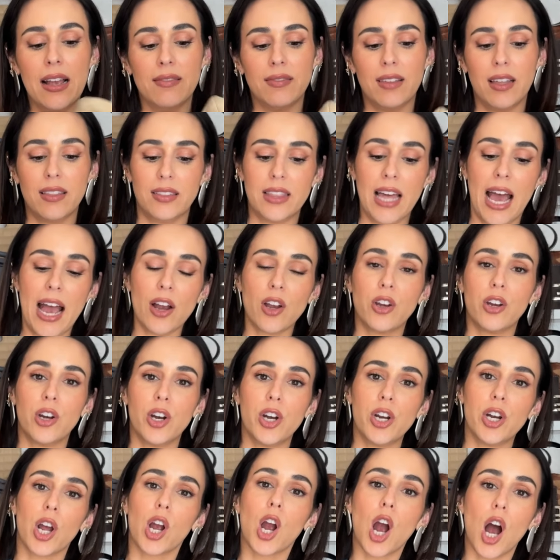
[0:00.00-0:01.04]
that that
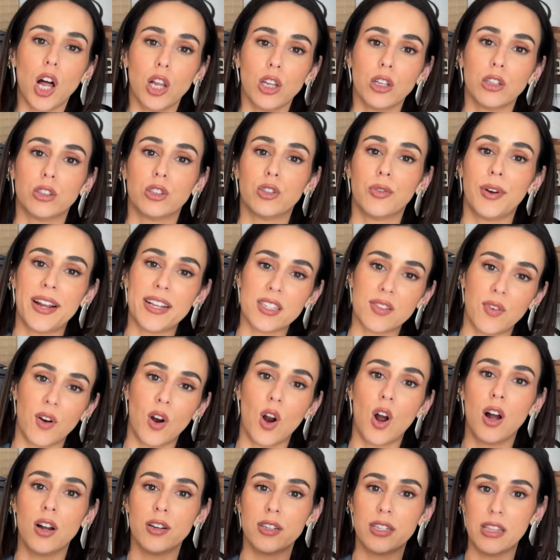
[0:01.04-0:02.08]
could color transfer
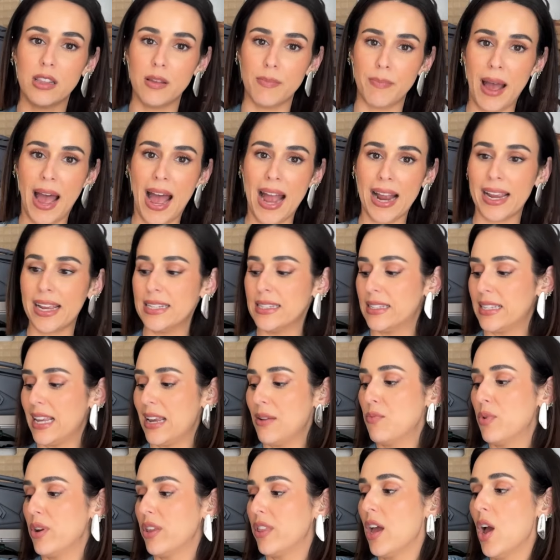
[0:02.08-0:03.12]
onto the back. And
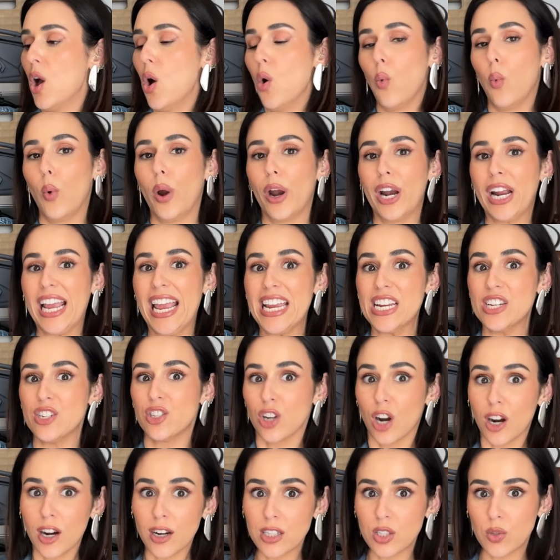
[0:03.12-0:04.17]
same with wearing a
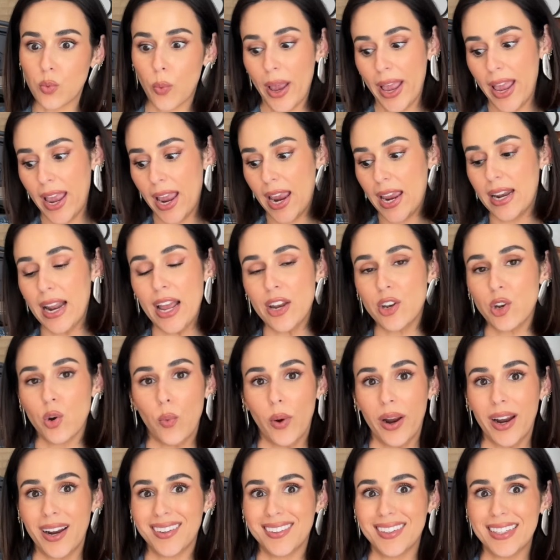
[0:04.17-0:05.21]
dark suede and you're
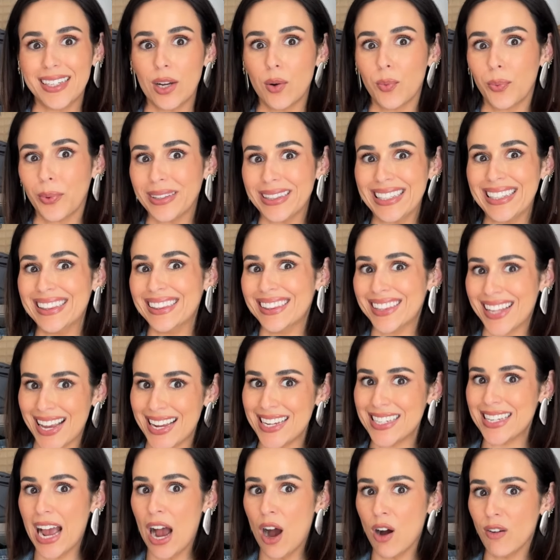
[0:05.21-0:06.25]
wearing like a really
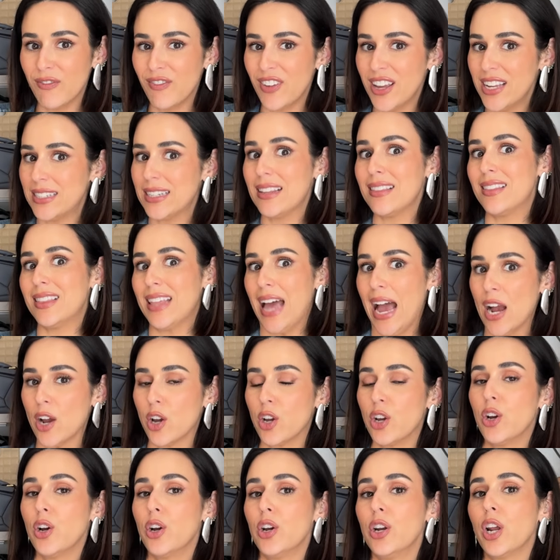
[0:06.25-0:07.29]
light outfit, that
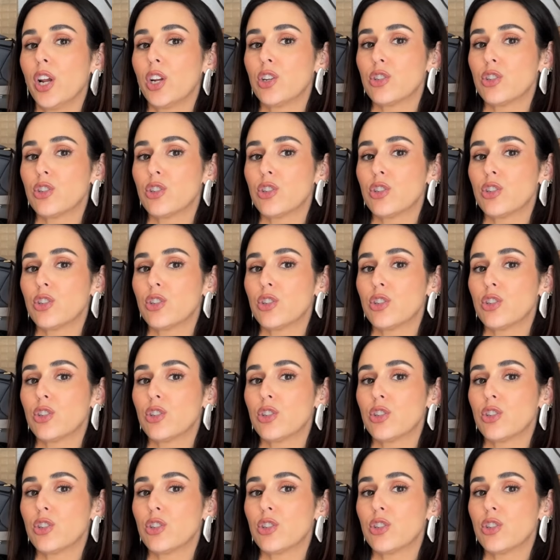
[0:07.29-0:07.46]
could